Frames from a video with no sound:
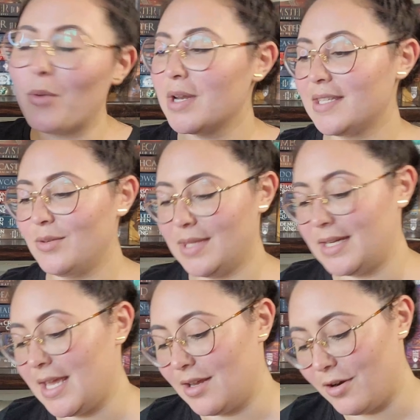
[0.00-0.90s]
I want to see what
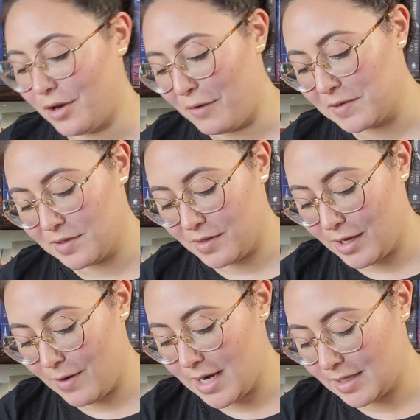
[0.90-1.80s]
the naked hardcovers look
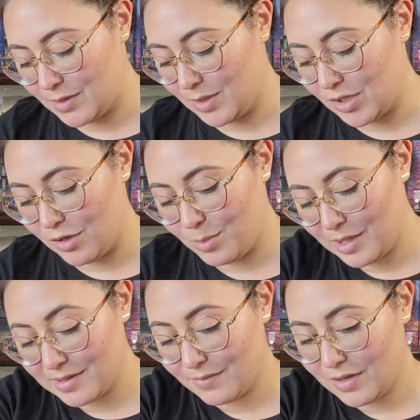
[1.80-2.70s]
like right next to each other
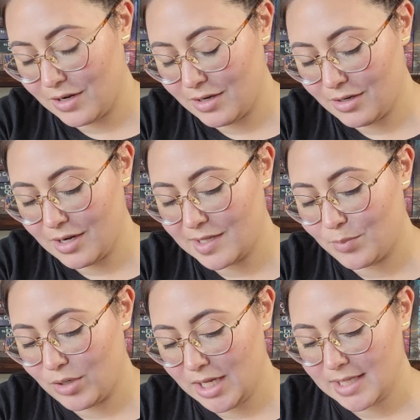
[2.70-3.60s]
because if they're as
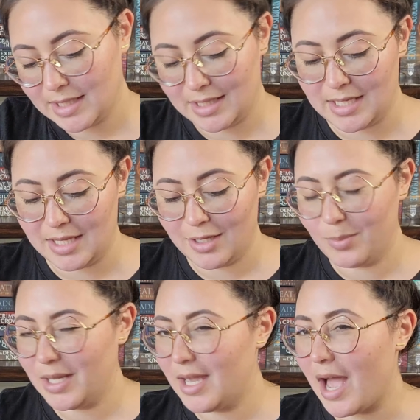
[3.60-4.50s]
pretty as I think
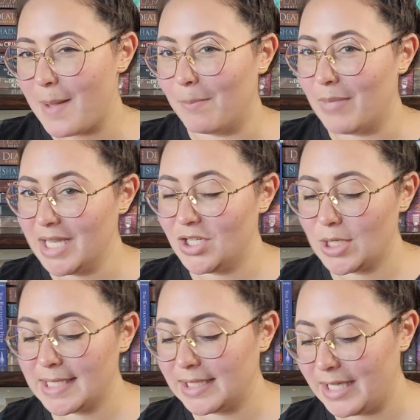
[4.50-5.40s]
they'll be, I might
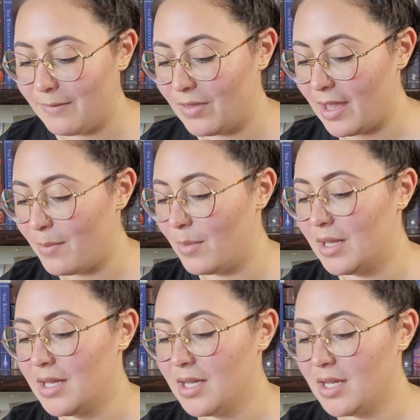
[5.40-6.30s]
just leave them